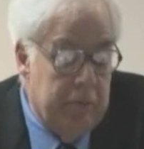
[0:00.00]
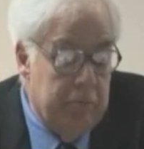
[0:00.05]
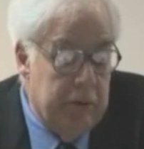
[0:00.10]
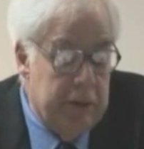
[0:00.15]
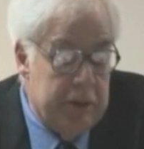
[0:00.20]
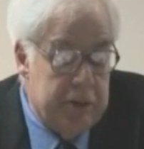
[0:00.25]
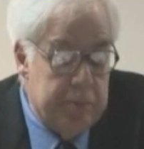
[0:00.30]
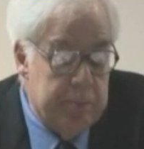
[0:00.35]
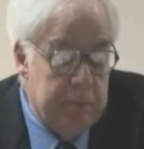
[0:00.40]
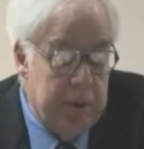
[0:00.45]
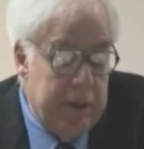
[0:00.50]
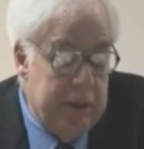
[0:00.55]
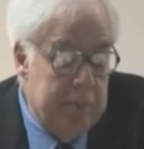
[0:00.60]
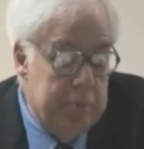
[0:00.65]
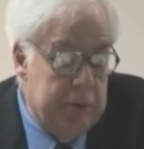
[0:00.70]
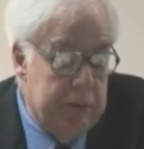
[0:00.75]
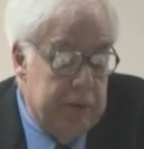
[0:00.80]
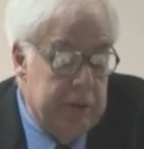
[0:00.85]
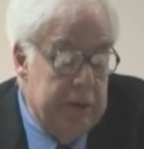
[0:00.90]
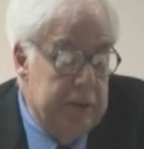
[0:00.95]
rich
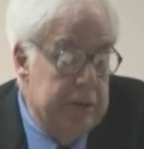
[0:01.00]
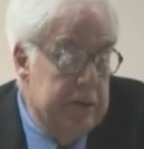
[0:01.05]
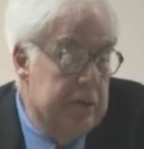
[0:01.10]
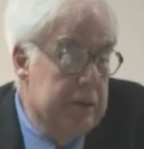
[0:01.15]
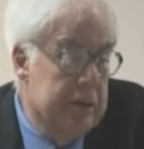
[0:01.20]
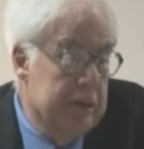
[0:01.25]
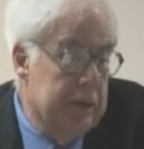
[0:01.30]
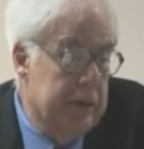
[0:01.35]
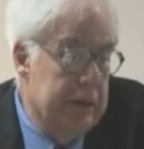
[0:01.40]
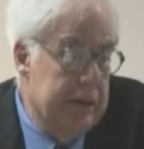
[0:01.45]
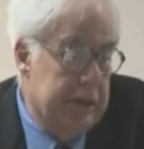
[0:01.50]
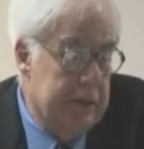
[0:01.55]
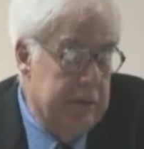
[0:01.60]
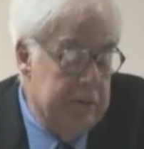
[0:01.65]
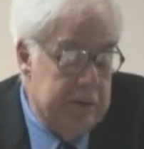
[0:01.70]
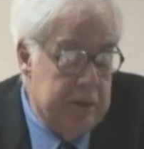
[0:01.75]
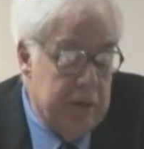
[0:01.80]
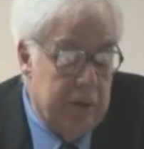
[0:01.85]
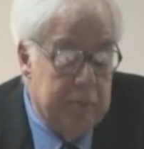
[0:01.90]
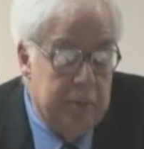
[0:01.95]
playboys like
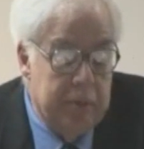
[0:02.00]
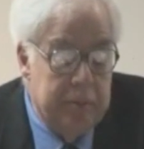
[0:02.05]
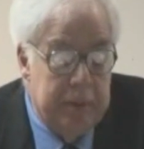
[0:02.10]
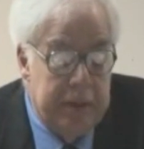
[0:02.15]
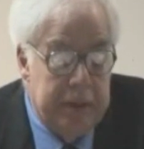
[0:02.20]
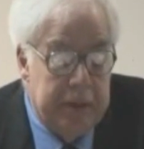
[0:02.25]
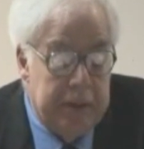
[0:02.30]
Osama bin